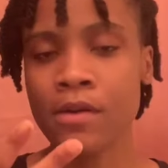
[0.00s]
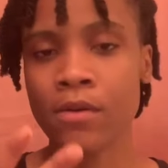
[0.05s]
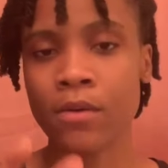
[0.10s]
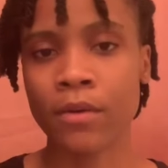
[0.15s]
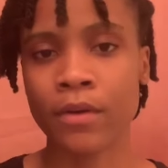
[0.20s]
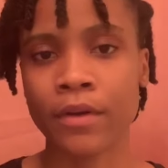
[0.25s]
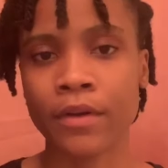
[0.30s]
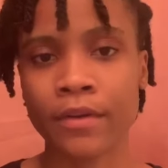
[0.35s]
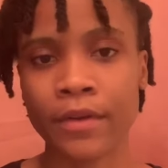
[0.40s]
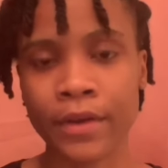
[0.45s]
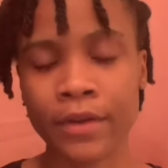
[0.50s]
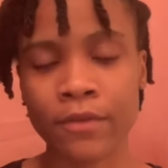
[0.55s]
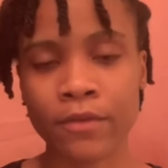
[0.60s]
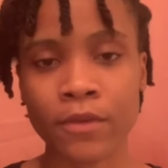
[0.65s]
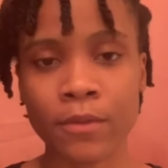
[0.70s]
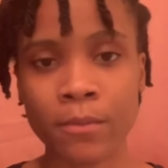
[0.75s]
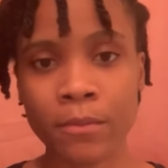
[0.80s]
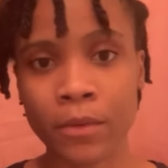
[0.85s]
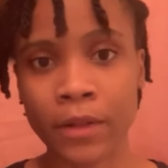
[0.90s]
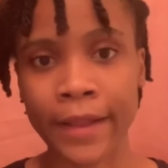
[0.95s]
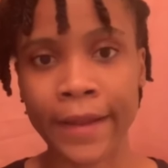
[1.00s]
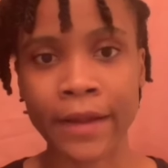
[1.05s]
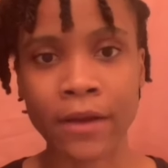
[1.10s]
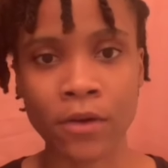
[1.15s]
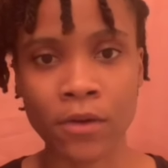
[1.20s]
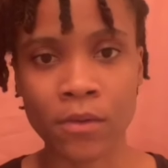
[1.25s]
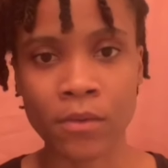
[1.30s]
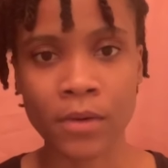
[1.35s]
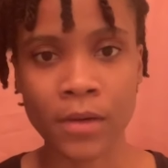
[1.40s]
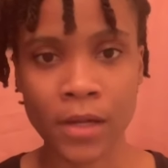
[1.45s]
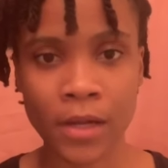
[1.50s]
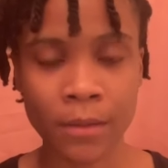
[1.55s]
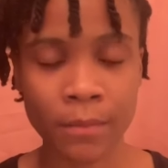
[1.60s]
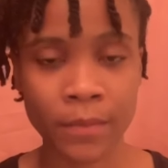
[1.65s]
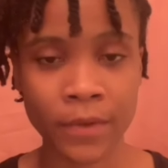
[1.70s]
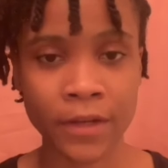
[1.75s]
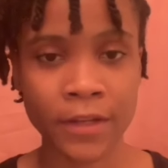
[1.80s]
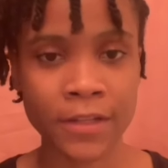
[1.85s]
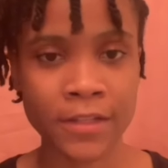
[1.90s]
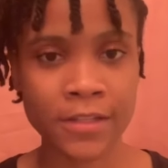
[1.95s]
ordering from Black owned
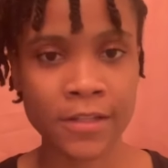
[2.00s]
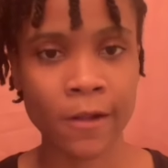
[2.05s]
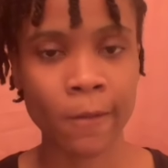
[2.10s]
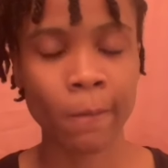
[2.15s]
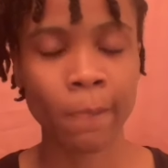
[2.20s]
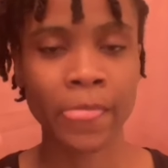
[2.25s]
companies.